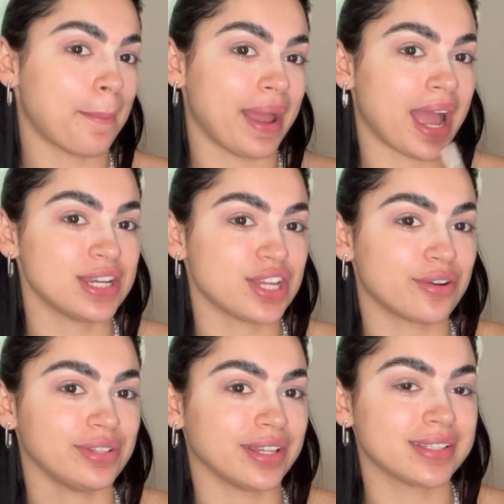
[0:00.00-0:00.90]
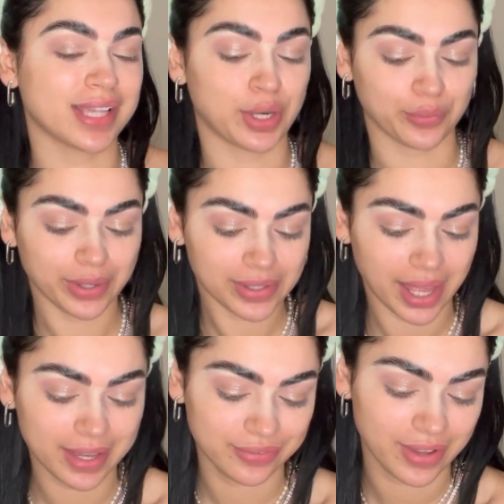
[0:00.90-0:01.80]
my eyeshadow looks in real
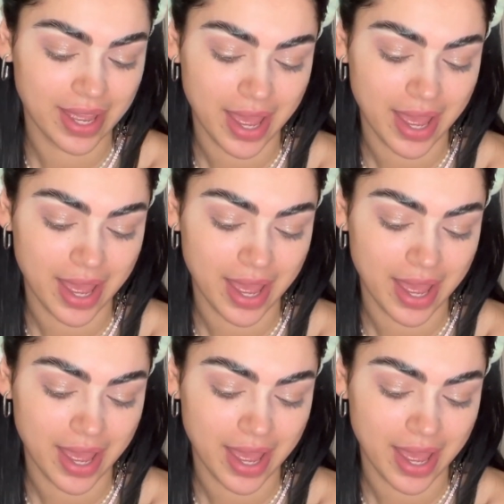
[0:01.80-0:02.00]
life.